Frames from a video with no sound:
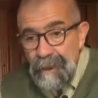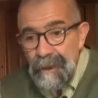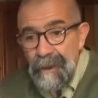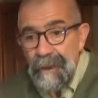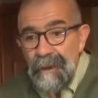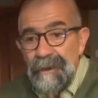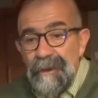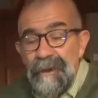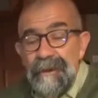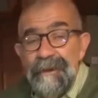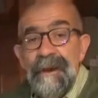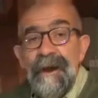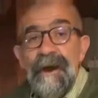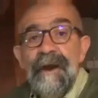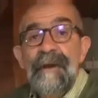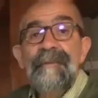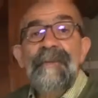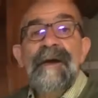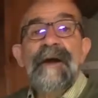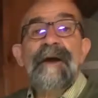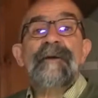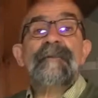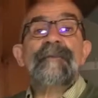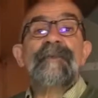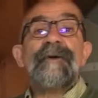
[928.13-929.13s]
And high
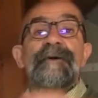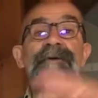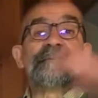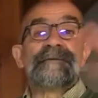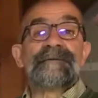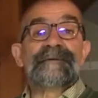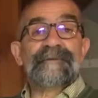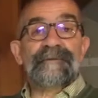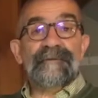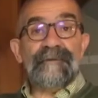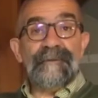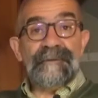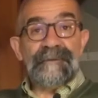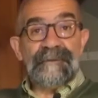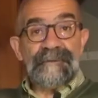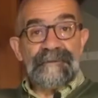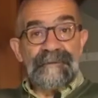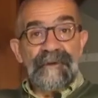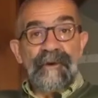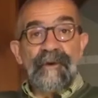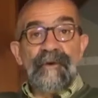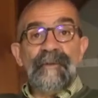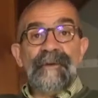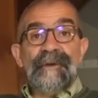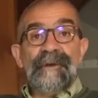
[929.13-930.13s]
power poses were
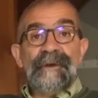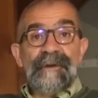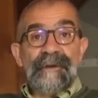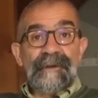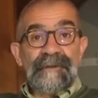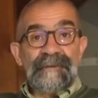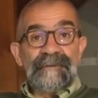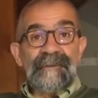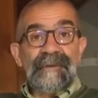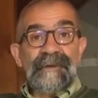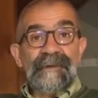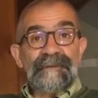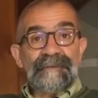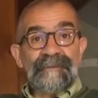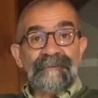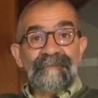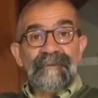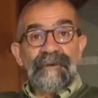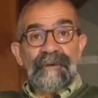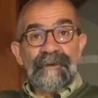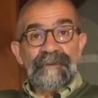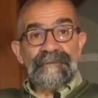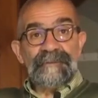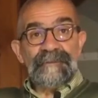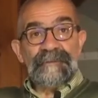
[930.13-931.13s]
these open and
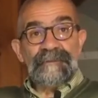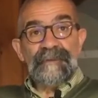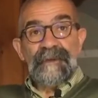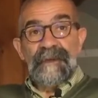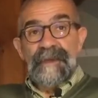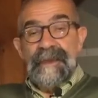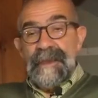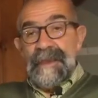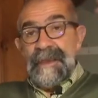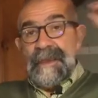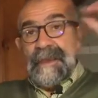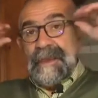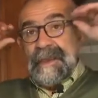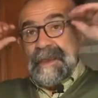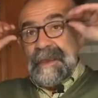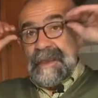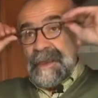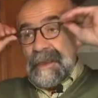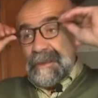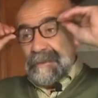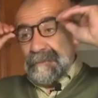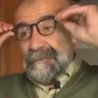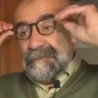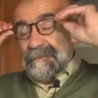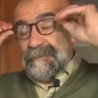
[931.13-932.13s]
expansive poses.
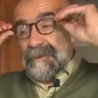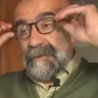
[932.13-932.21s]
And